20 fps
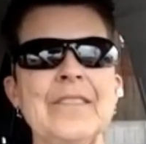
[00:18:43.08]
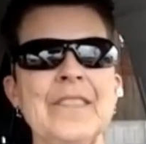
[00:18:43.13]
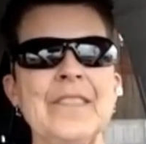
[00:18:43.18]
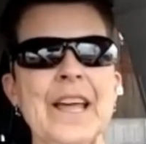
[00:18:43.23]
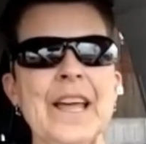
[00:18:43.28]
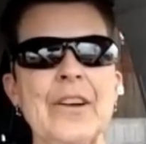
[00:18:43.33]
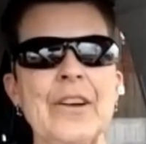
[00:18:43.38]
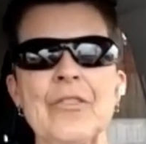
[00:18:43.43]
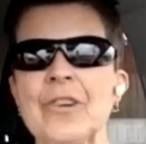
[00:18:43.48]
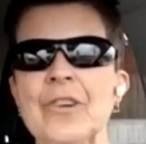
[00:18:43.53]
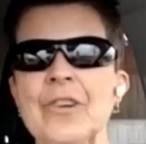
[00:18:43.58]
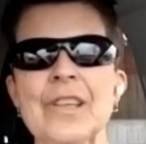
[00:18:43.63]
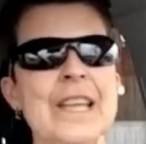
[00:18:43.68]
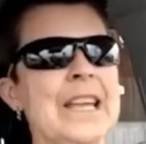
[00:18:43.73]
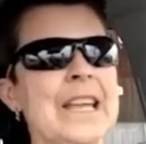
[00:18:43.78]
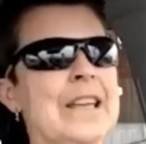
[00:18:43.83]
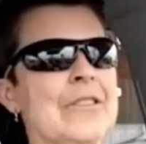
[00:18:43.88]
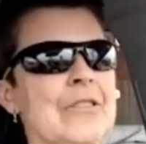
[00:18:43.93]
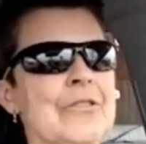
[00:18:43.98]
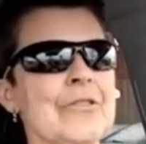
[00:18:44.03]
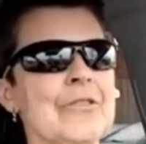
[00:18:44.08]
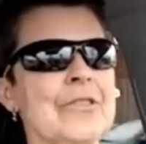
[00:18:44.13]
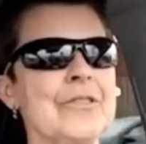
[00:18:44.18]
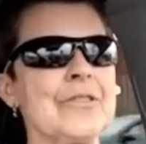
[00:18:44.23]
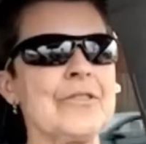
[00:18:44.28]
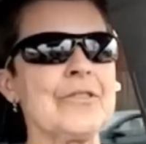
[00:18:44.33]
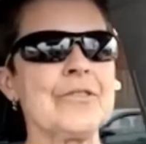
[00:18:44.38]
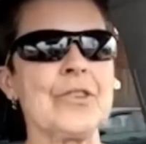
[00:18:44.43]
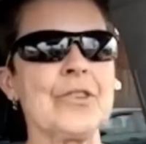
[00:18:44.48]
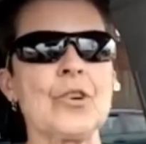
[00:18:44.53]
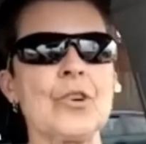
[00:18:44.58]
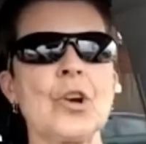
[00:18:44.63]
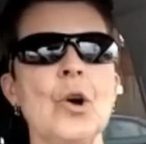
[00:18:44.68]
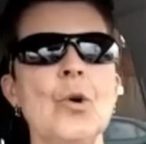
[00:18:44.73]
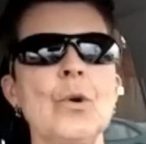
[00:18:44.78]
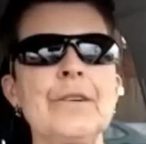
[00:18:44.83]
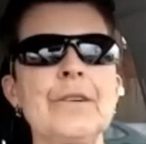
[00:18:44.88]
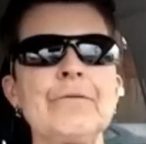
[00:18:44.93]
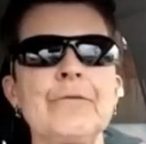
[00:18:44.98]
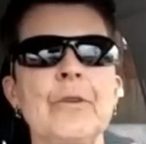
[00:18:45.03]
that are either they're going